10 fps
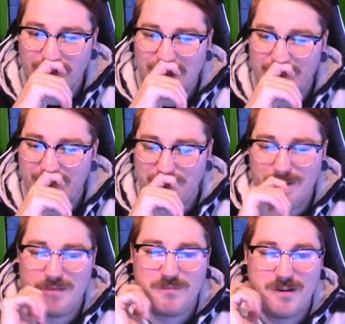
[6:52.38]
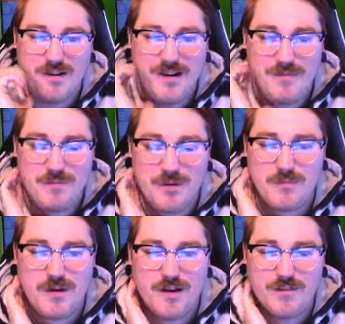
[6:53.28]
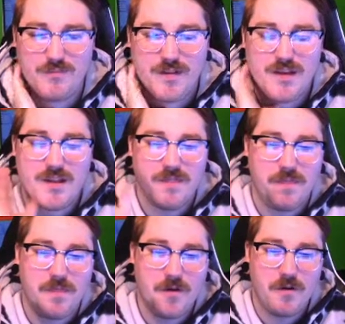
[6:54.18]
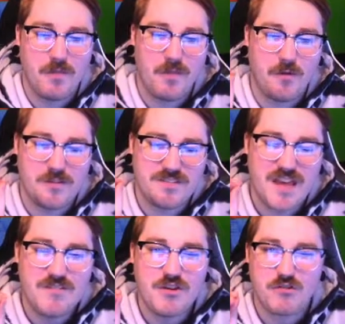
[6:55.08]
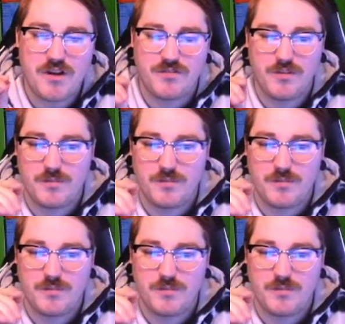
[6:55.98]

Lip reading: I'm gonna put him right here. The saving grace for this